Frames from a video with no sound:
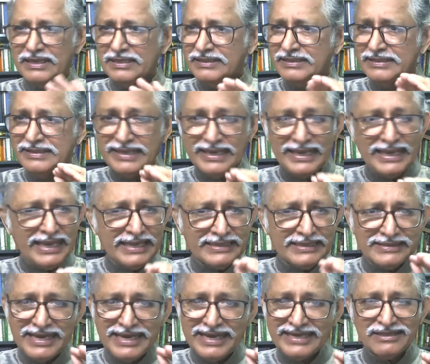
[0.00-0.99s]
they
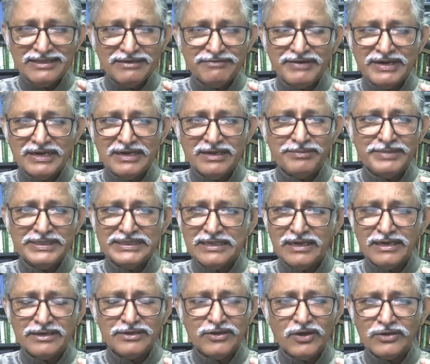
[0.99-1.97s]
attack the
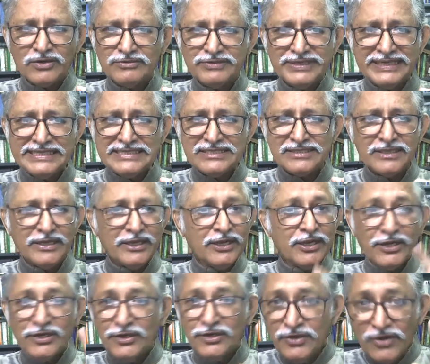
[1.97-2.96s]
fundamental doctrines
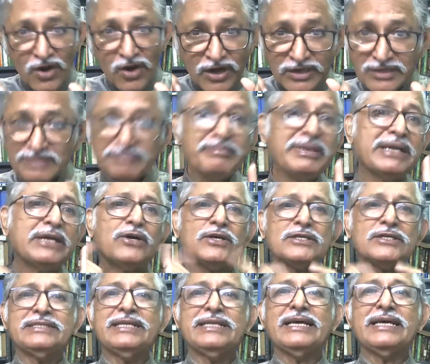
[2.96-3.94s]
not
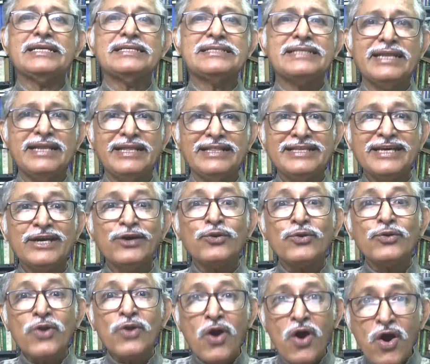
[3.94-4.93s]
because there is anything
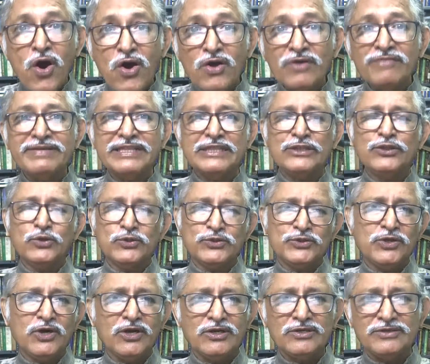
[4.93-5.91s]
wrong with
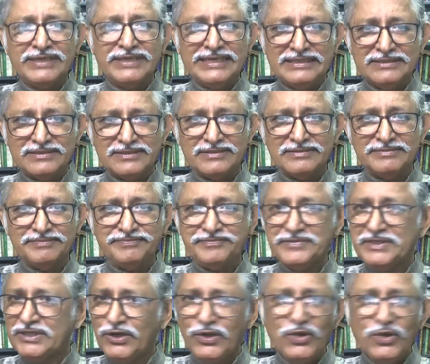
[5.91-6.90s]
those doctrines.
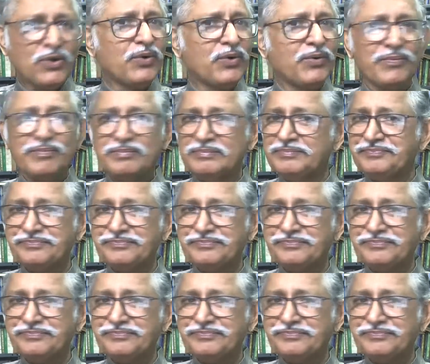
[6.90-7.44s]
No.